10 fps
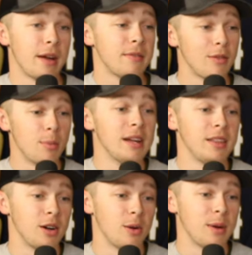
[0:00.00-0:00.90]
I've never been to
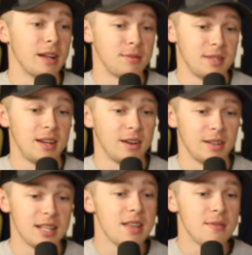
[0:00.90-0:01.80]
their arena. I've seen it
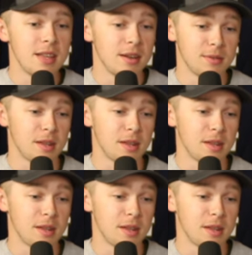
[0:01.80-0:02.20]
on TV.